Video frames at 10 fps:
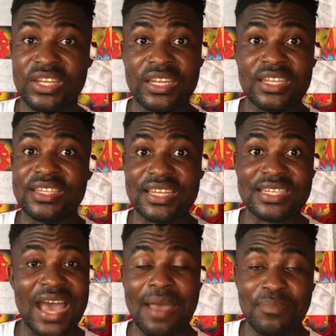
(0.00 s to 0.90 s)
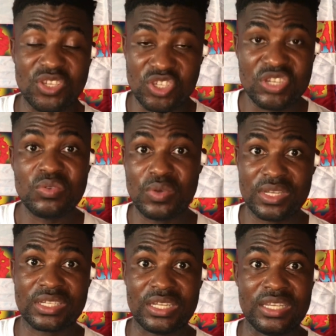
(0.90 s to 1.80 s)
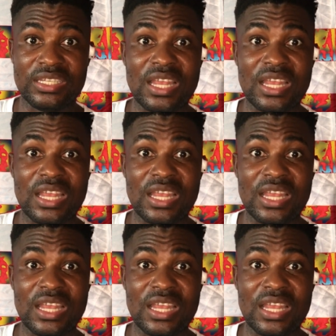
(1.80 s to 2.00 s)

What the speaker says: and they just die mysteriously.